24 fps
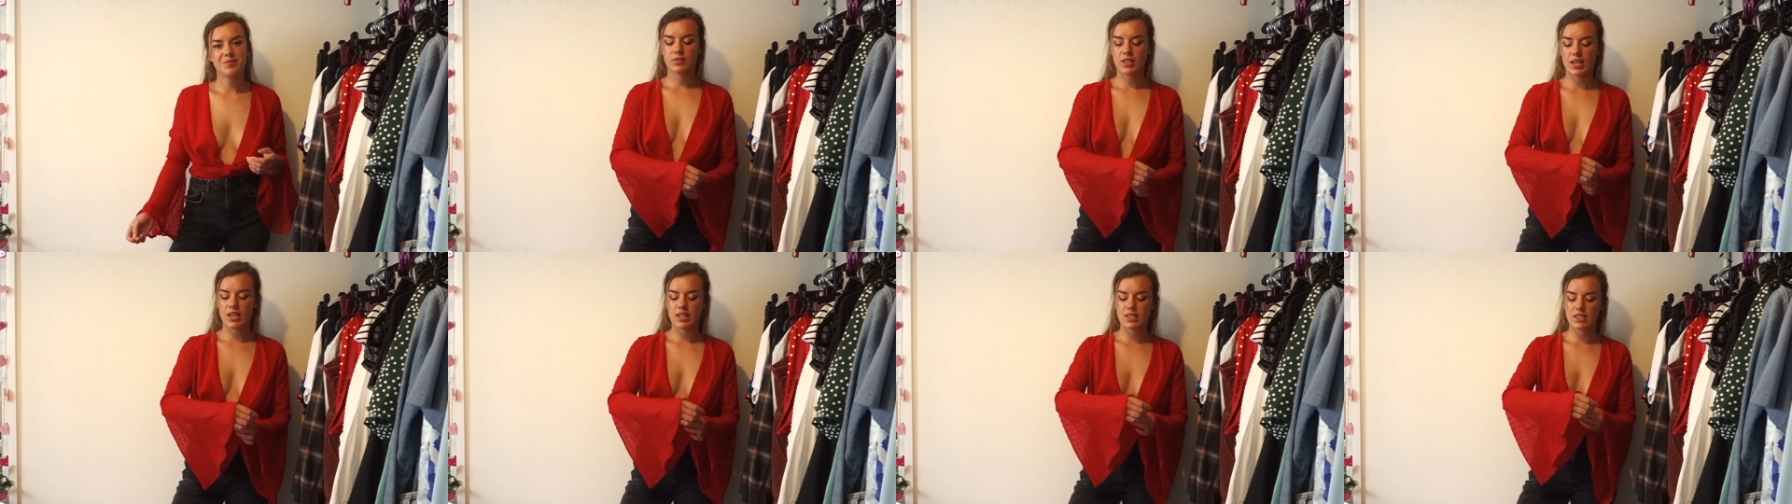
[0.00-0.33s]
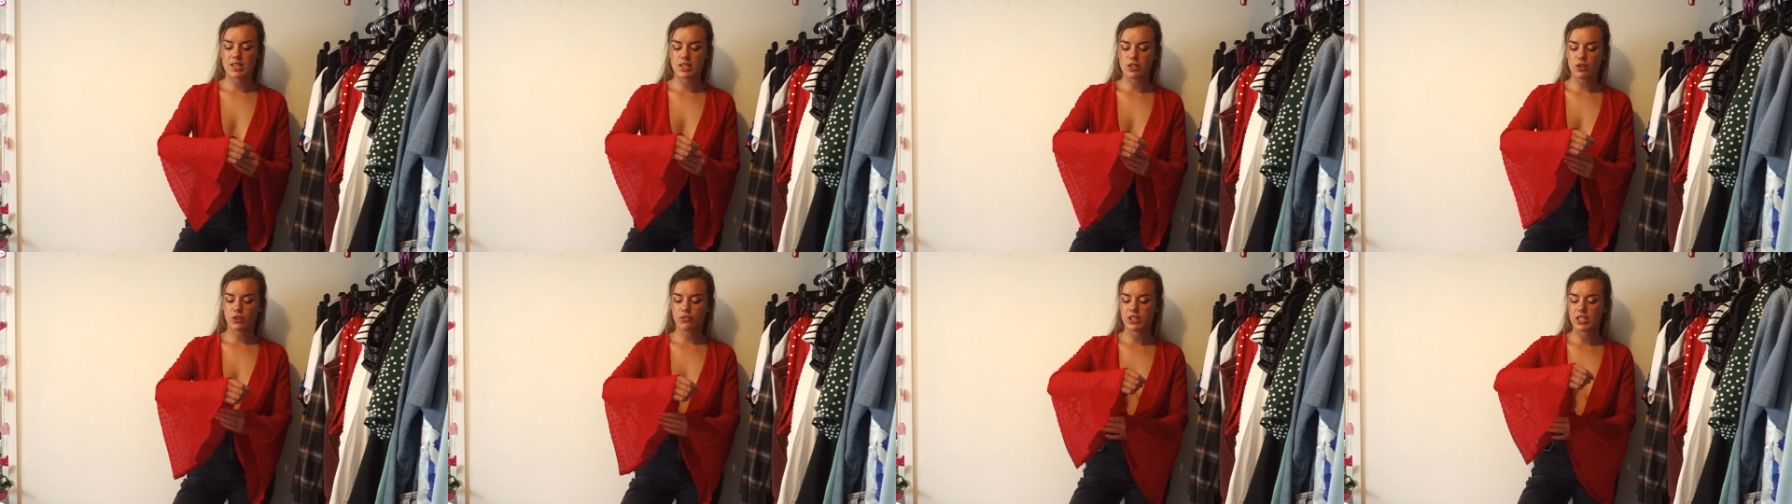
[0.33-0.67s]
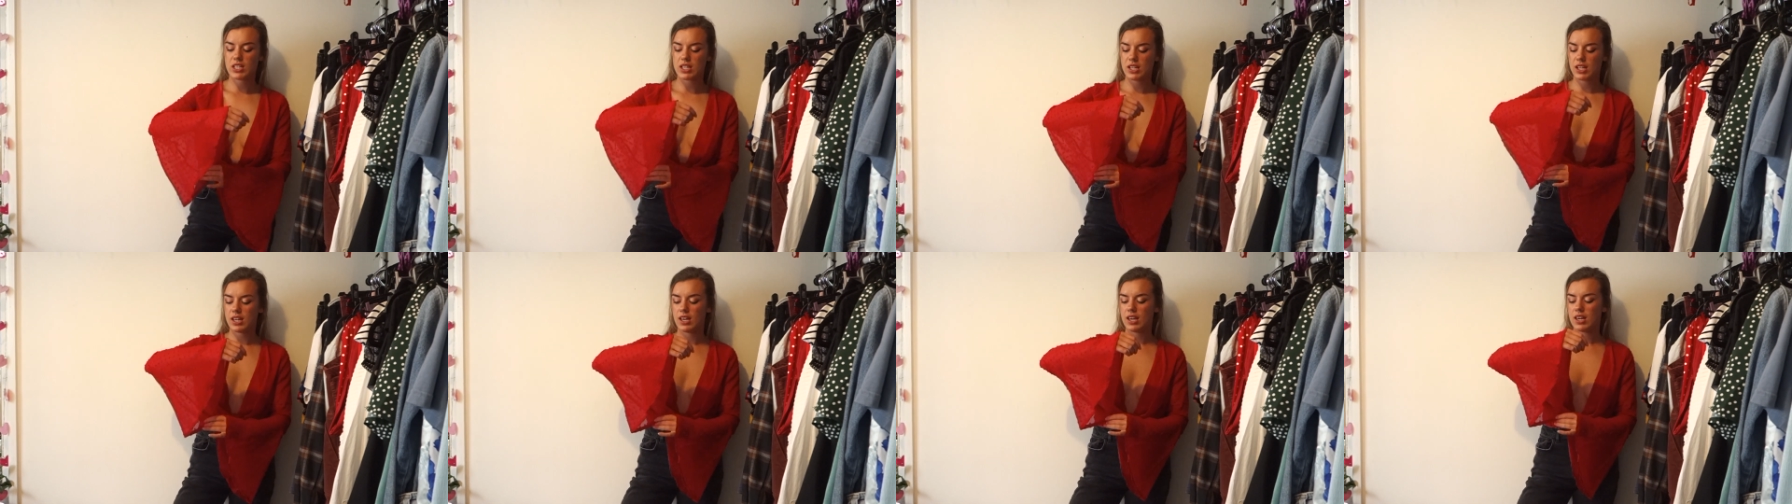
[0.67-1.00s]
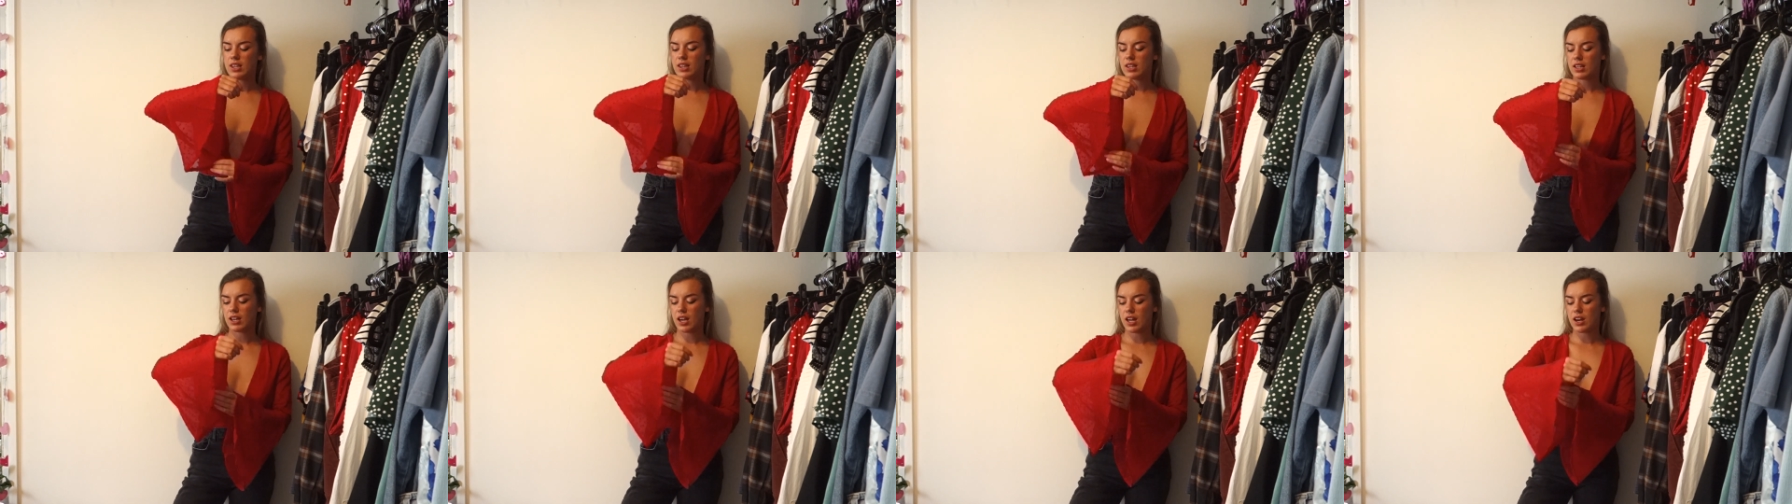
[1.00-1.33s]
This is obviously
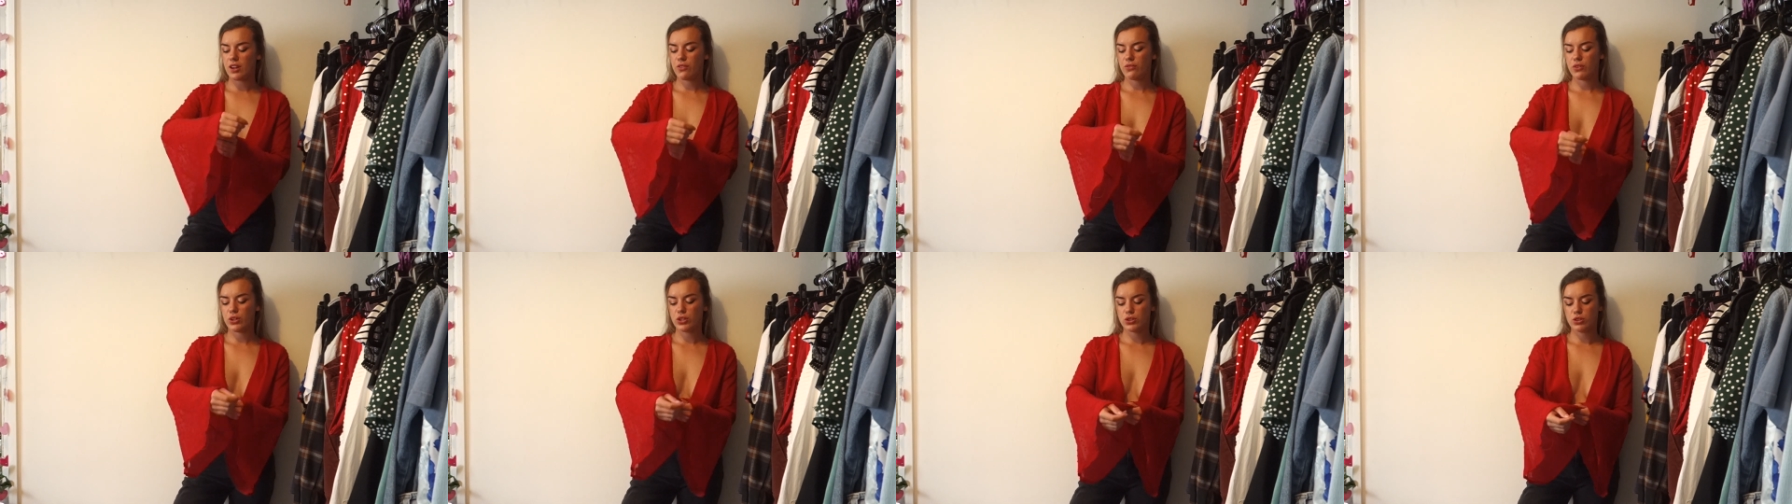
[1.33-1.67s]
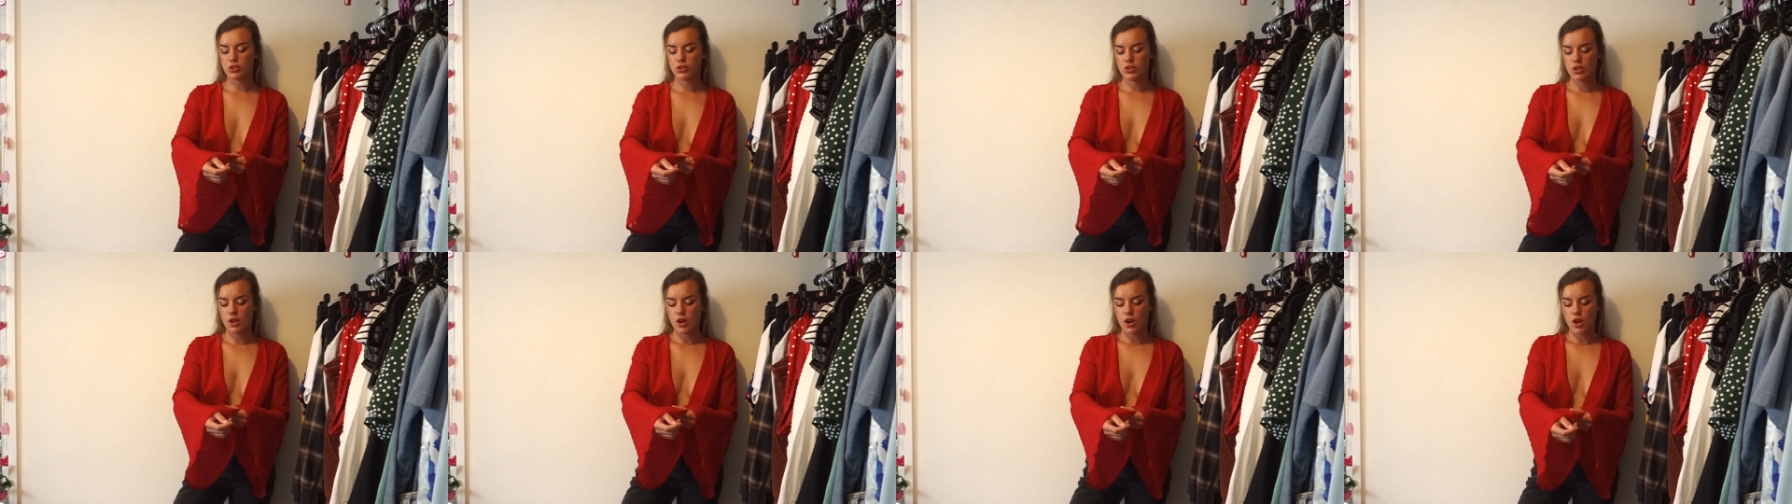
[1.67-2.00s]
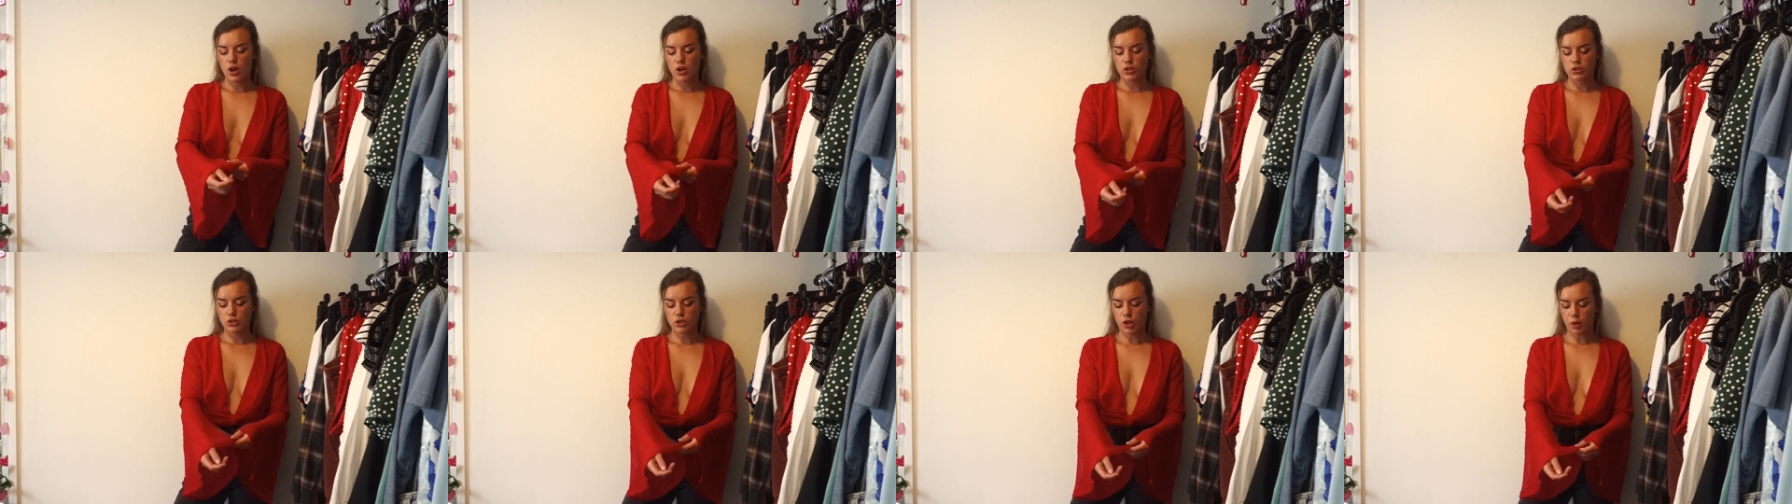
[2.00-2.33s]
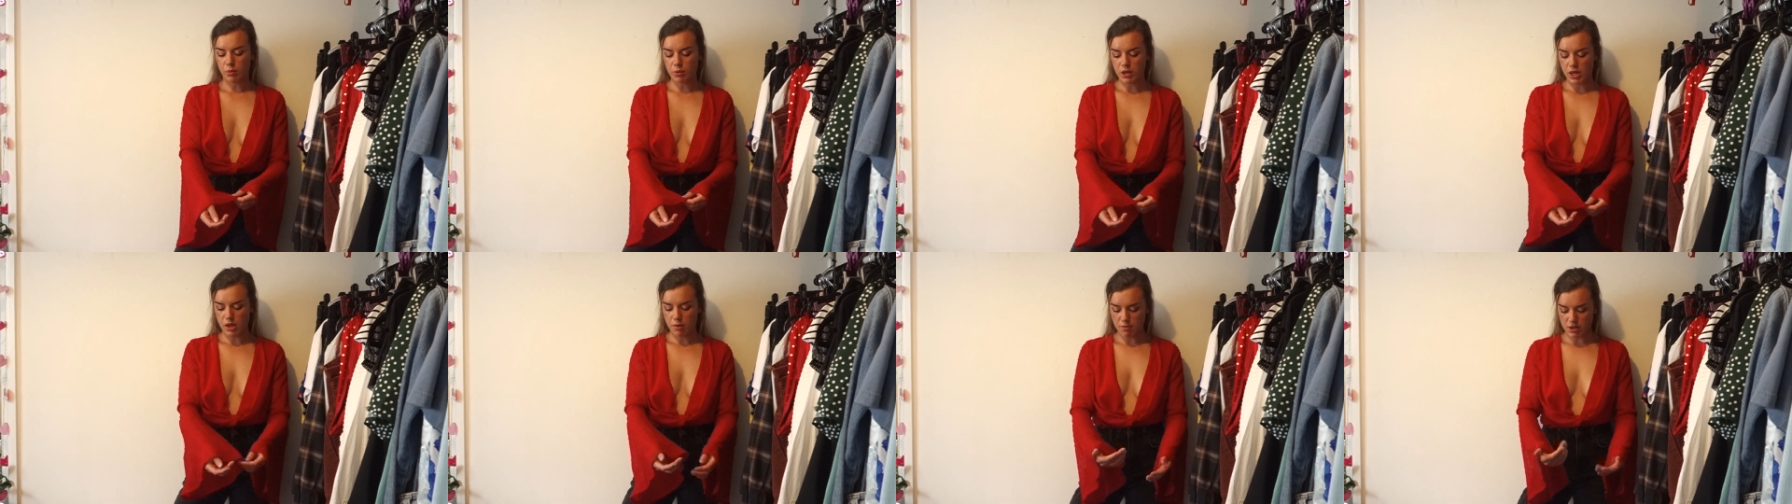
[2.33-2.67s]
the kind of
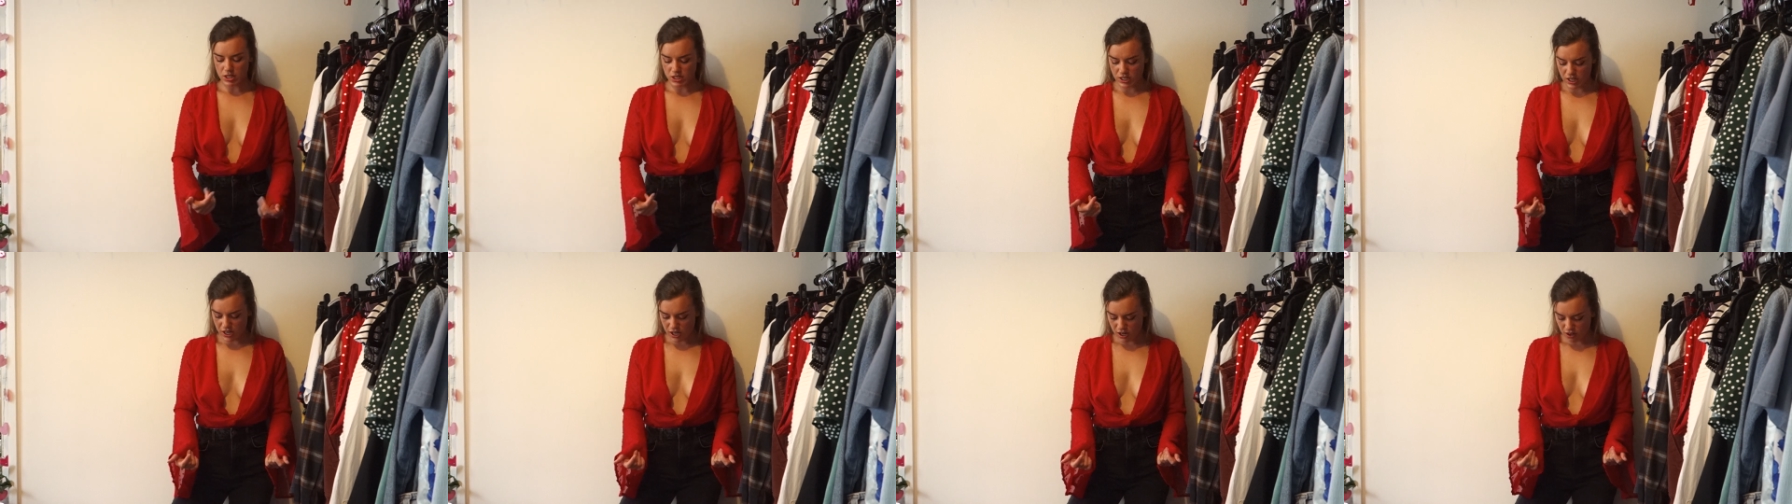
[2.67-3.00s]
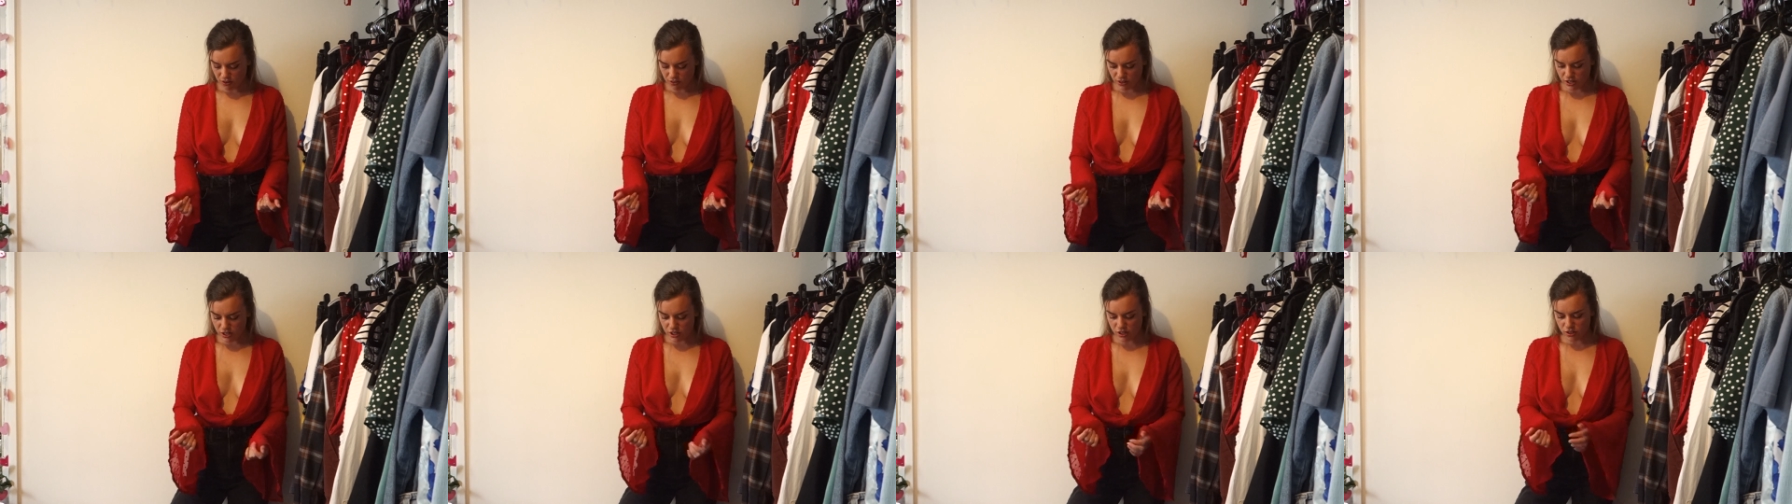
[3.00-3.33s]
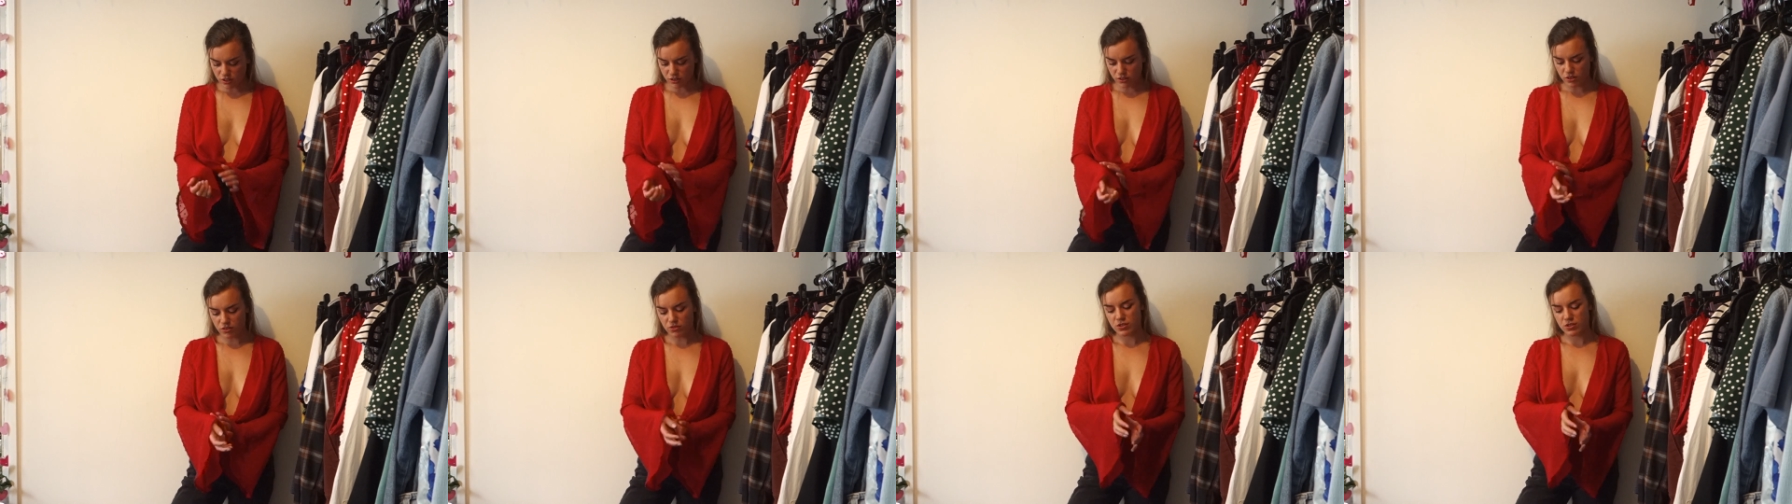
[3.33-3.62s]
dobby material,